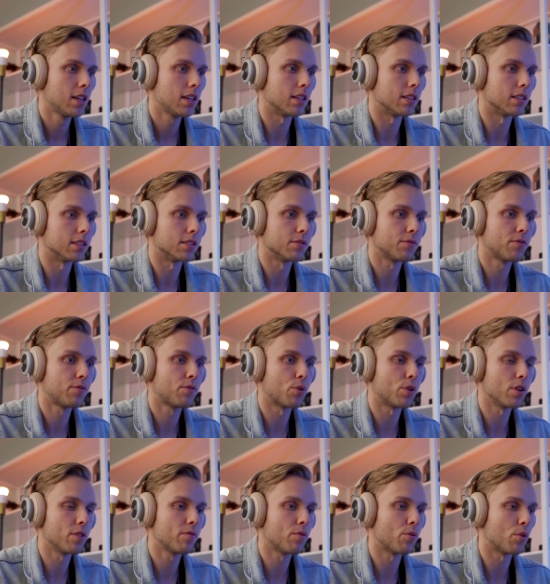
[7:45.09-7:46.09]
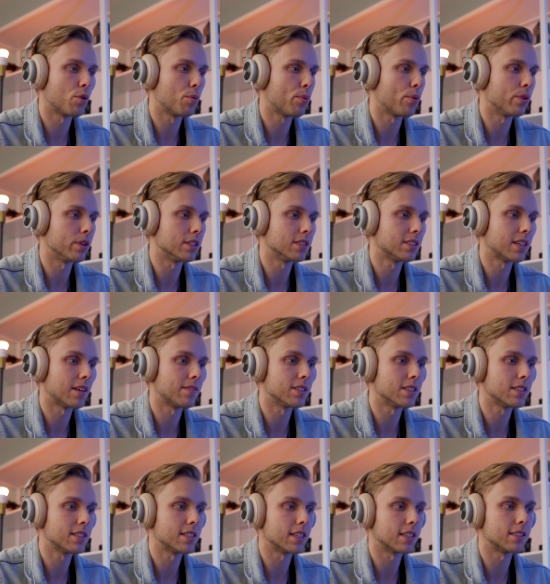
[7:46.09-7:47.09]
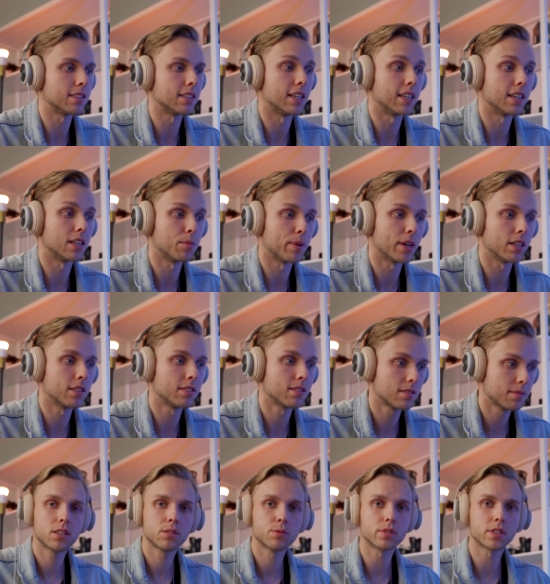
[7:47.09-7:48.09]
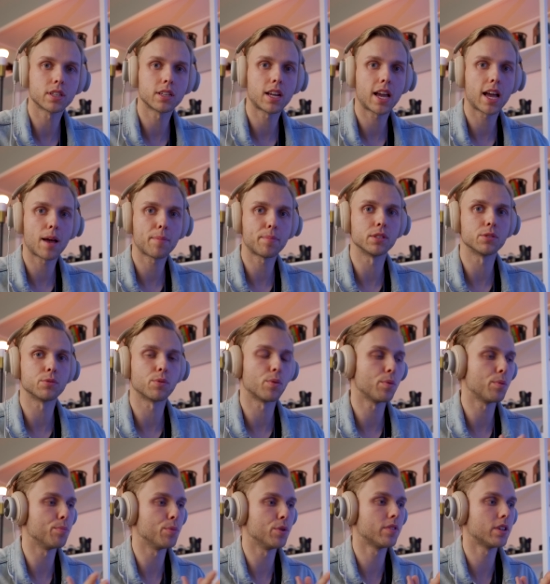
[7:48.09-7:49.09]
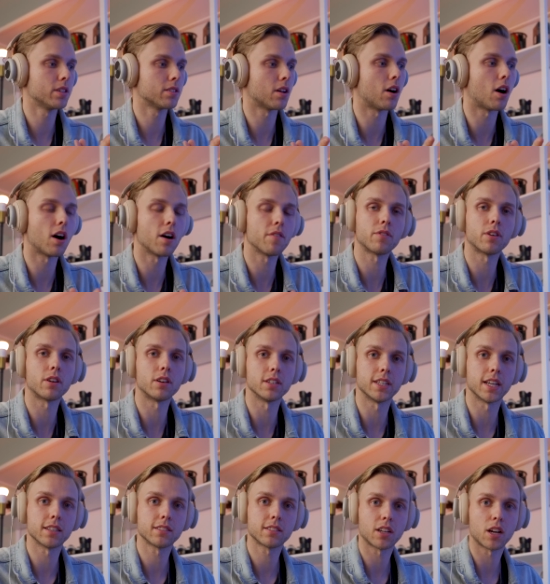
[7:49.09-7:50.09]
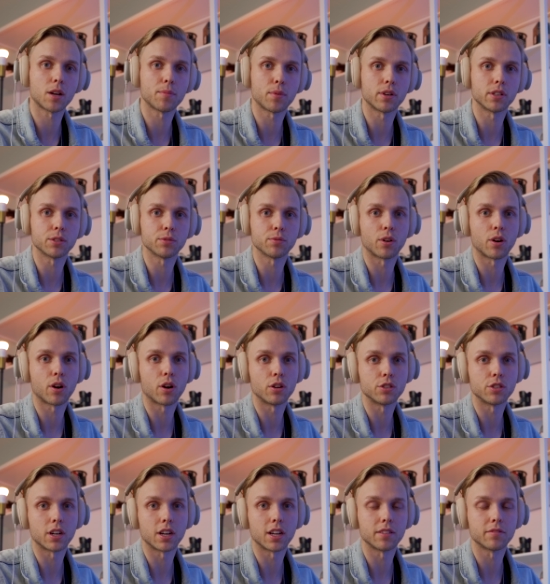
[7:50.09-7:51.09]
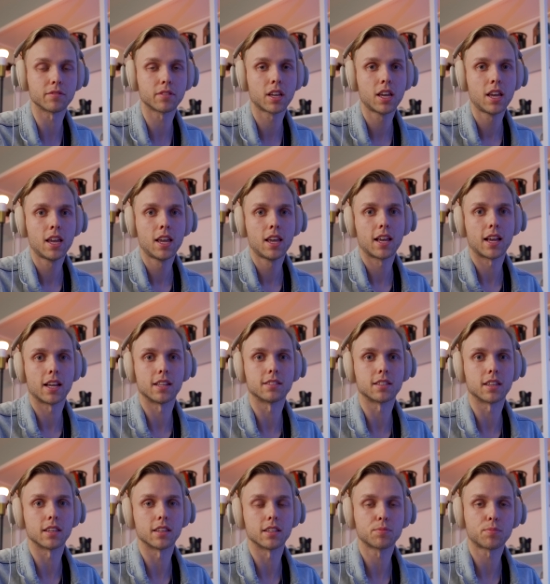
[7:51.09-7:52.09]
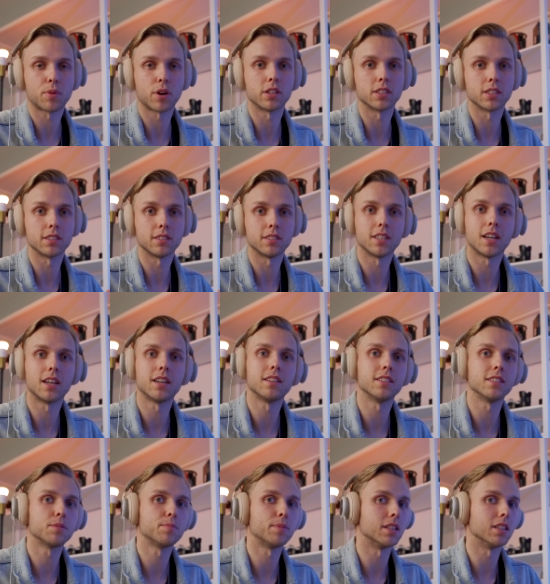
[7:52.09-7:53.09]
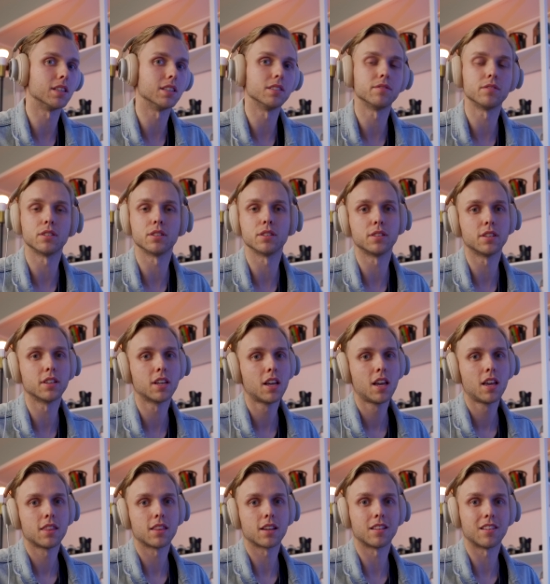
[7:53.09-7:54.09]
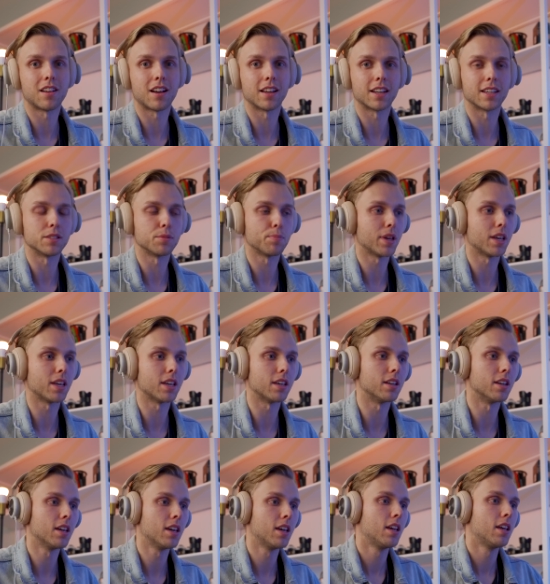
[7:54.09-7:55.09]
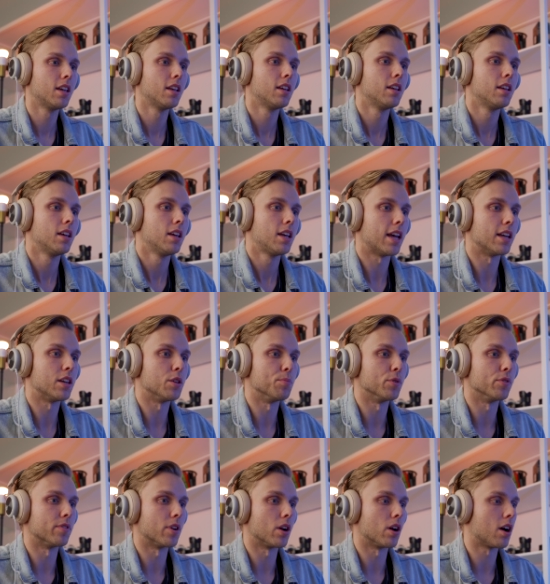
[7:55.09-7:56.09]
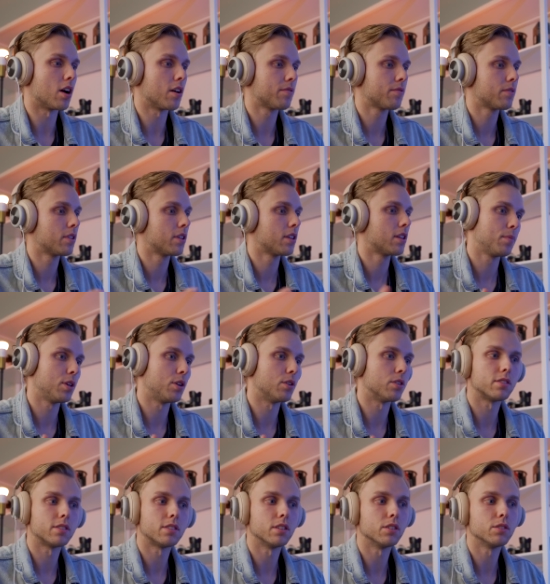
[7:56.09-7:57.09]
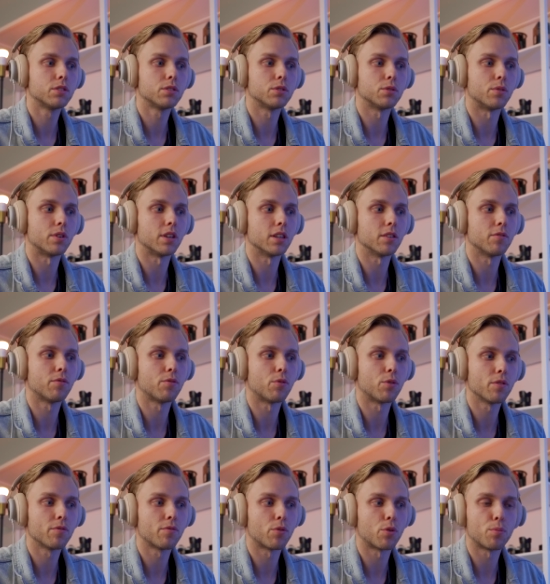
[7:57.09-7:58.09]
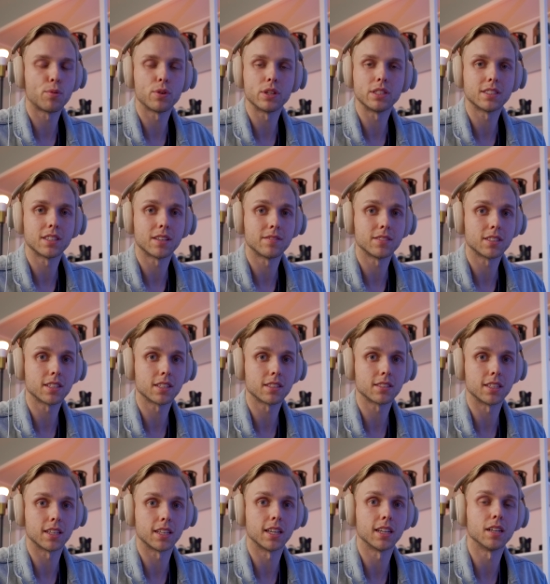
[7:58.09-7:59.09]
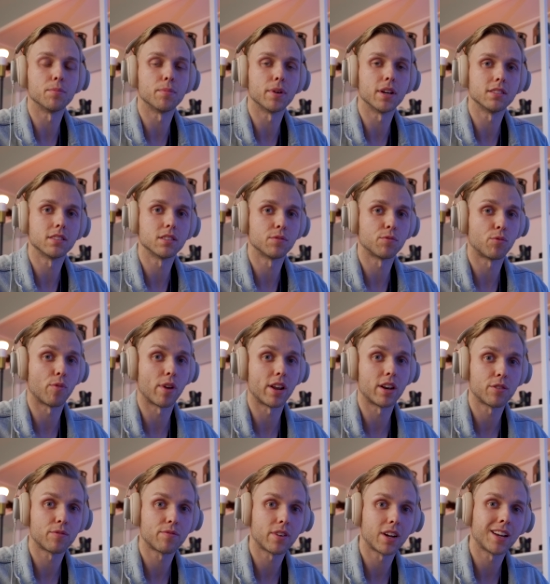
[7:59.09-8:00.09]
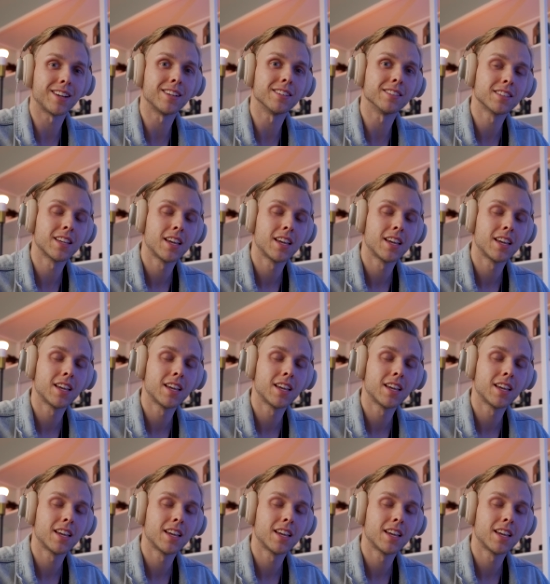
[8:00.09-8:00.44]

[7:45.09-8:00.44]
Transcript: is 44.76 gigabytes. So what's gonna happen is when we move this off our desktop onto a hard drive and say, this project is done, it's been delivered, the client has paid, and you move it off, you're still storing 44.76 gigabytes of render files.